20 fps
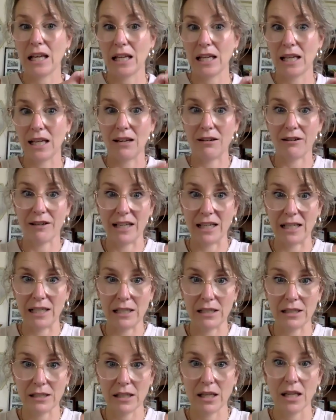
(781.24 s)
Here it
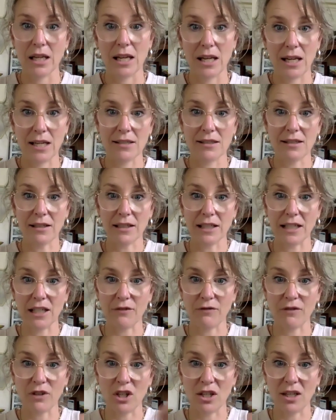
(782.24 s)
is. Here's the link
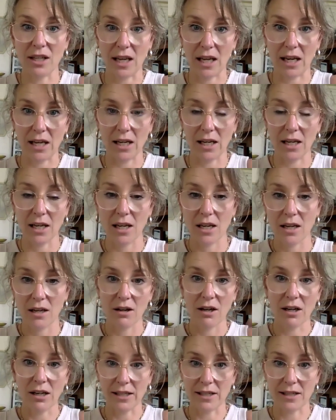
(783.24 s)
for you to get it.
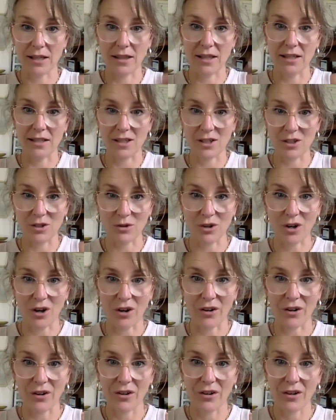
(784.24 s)
Click this and you'll
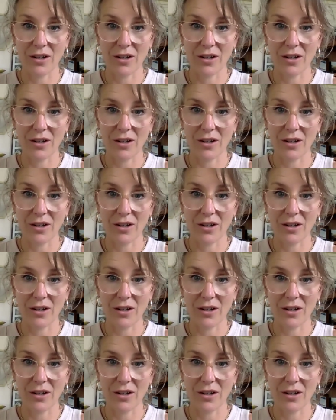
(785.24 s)
go.